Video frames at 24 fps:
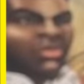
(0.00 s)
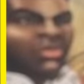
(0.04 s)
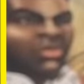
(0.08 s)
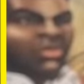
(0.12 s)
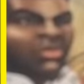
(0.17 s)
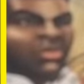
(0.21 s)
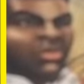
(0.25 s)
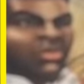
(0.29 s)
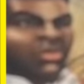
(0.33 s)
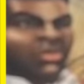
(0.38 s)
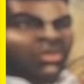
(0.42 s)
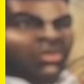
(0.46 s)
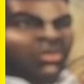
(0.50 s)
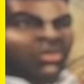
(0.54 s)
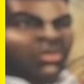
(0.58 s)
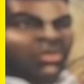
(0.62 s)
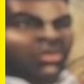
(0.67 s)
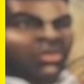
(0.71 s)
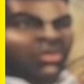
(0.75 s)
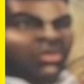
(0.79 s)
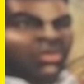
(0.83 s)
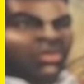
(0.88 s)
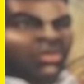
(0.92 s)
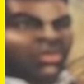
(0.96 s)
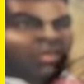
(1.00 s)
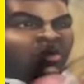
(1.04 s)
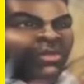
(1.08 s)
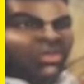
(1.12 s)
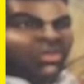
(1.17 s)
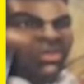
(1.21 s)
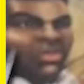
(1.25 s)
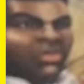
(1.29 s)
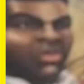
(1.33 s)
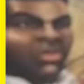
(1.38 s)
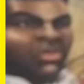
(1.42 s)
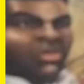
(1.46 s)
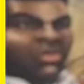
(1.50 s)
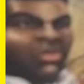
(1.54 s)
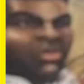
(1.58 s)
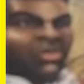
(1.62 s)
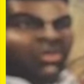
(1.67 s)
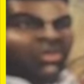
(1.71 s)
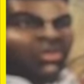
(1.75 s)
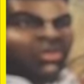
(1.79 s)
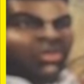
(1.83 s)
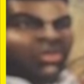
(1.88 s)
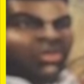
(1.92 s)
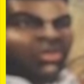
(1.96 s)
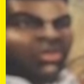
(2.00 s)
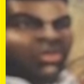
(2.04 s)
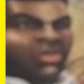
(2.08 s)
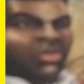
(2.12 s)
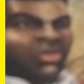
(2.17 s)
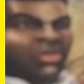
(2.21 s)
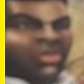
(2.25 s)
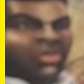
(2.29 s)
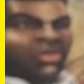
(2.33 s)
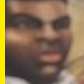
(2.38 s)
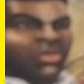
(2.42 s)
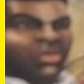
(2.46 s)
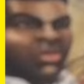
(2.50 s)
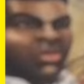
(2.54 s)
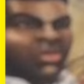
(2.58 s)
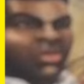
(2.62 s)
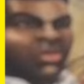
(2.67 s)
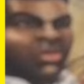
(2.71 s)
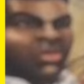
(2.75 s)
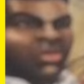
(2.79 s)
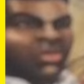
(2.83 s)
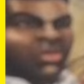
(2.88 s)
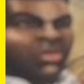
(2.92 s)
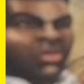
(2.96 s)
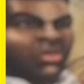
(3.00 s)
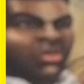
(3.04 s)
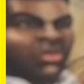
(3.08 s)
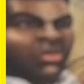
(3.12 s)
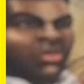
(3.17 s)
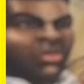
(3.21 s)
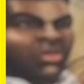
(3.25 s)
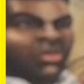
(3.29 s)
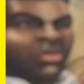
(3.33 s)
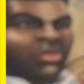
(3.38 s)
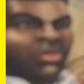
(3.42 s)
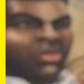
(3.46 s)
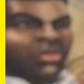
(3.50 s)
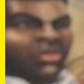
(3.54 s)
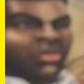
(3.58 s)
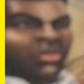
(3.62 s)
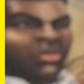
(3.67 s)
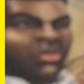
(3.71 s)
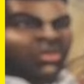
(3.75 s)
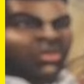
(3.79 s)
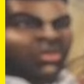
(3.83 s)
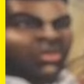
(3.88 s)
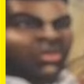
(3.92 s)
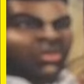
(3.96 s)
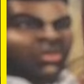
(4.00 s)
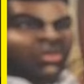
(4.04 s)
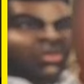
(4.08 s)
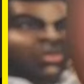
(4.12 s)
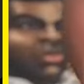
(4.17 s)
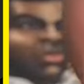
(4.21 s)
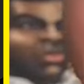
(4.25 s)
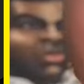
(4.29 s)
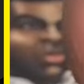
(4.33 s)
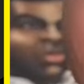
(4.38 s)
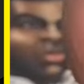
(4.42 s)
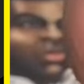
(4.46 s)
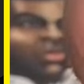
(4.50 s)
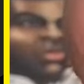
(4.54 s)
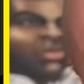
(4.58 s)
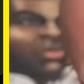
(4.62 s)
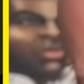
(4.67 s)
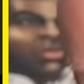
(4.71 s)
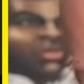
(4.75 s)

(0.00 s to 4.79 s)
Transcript: (not speaking)